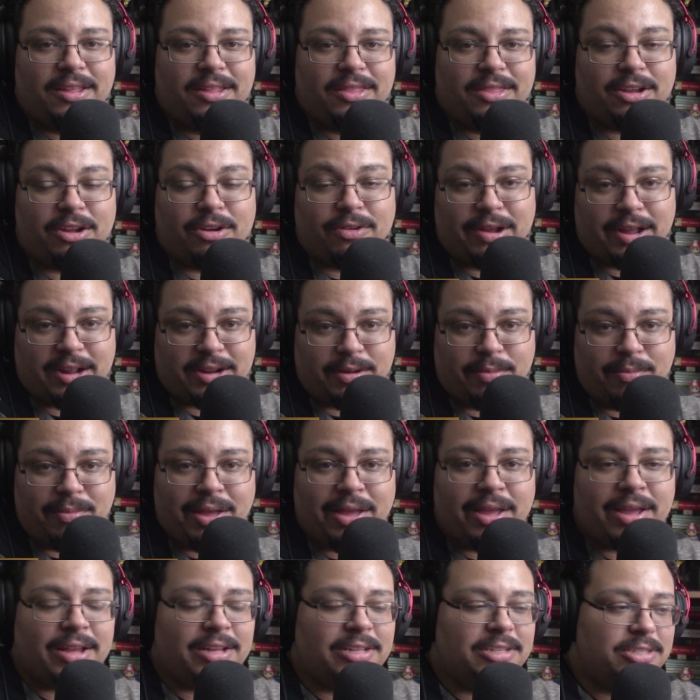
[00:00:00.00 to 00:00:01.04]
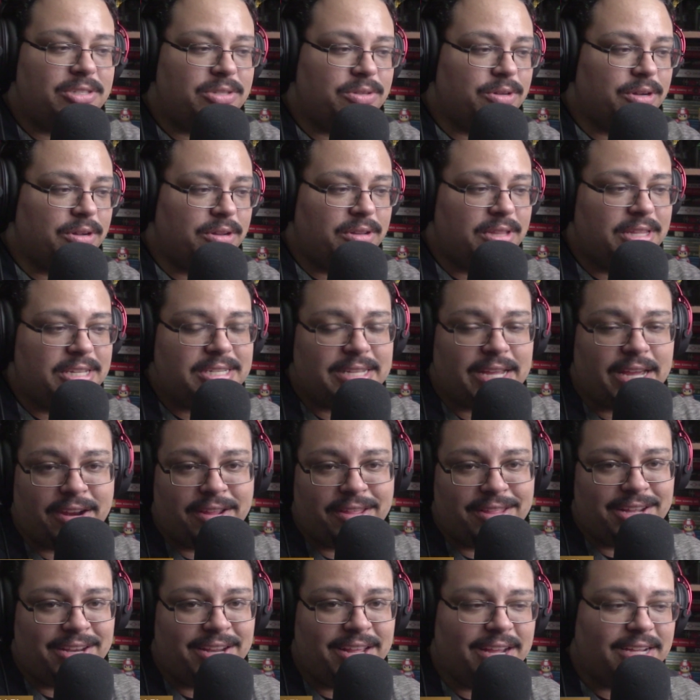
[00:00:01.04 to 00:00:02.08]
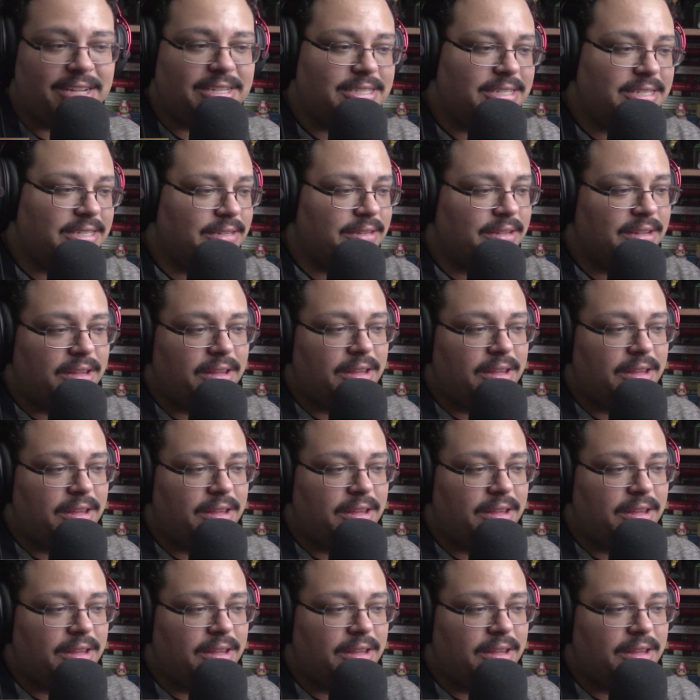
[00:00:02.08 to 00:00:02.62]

the correct commands or this, that, and the next, and